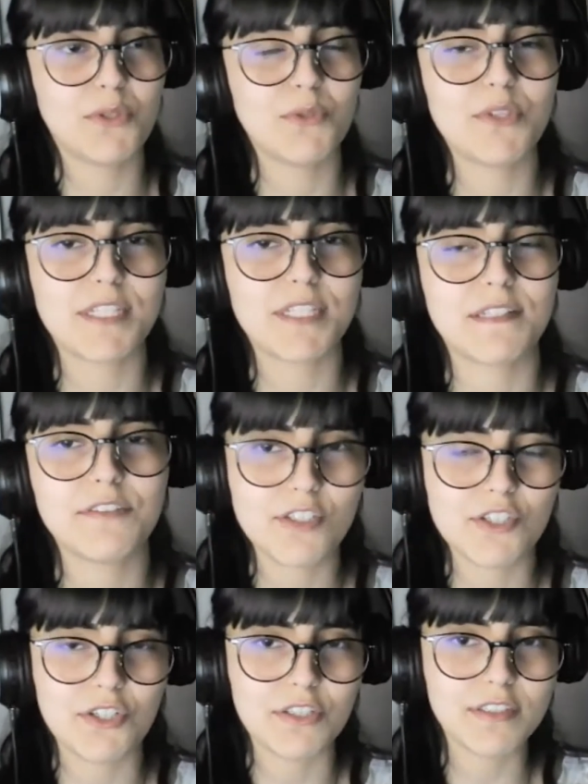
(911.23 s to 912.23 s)
you the
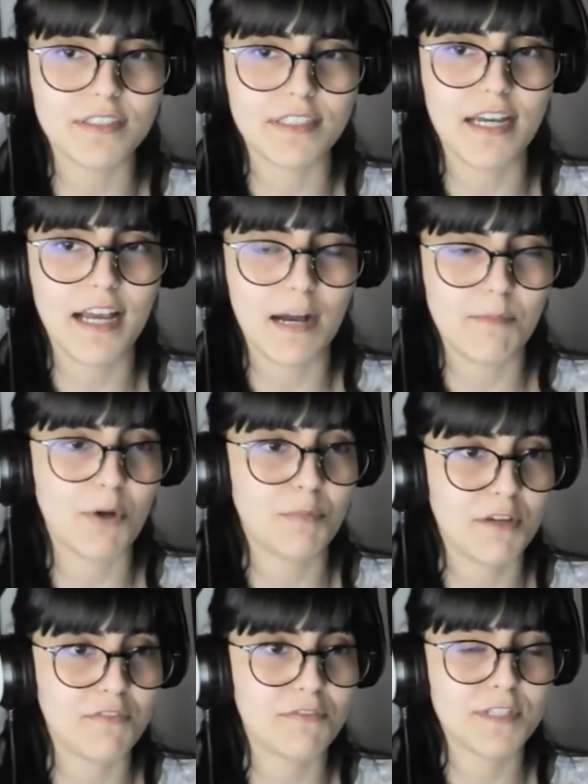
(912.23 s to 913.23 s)
screenshot
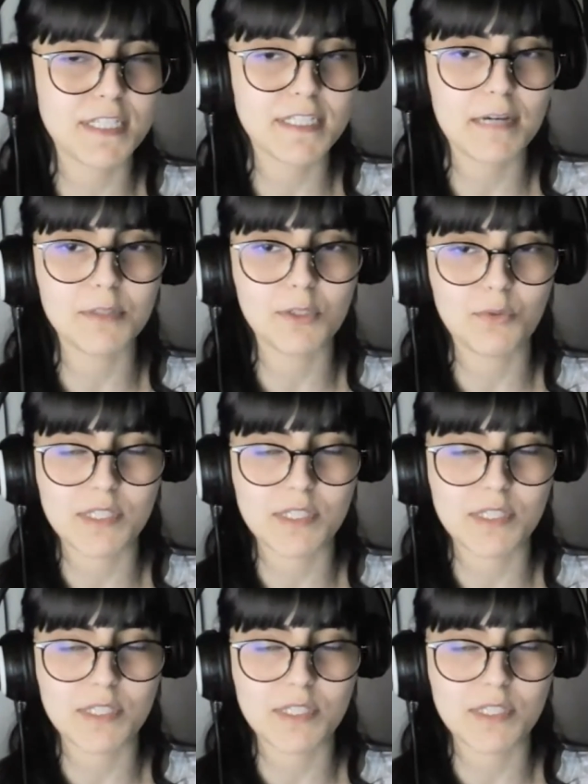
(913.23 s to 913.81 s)
about my first app.